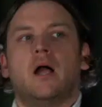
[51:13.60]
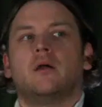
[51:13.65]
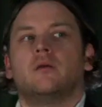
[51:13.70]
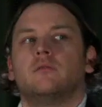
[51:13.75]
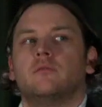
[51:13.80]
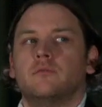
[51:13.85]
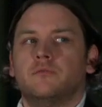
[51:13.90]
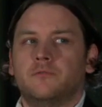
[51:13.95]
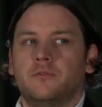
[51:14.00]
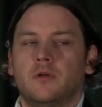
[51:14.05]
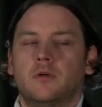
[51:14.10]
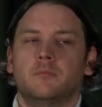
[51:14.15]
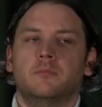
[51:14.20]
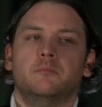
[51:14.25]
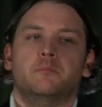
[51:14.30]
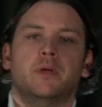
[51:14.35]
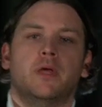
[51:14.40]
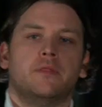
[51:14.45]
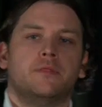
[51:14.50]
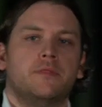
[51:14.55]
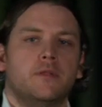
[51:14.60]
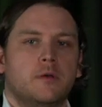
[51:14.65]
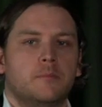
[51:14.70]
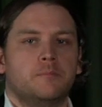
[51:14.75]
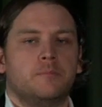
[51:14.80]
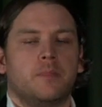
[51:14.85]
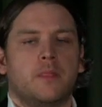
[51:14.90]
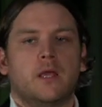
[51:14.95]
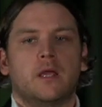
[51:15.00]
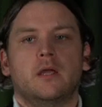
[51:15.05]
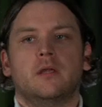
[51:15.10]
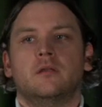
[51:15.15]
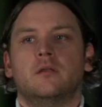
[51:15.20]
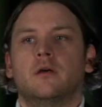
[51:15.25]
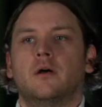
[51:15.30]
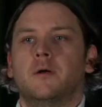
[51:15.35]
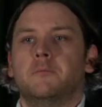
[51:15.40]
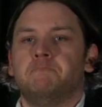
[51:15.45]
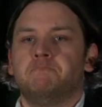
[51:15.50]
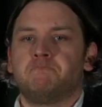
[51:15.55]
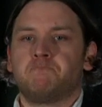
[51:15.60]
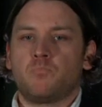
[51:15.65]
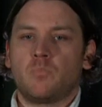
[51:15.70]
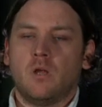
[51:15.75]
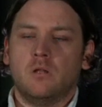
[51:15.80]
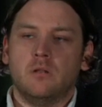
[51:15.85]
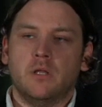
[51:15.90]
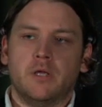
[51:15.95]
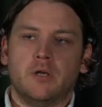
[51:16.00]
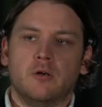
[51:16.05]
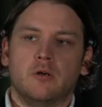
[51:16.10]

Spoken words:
from Bentham, and later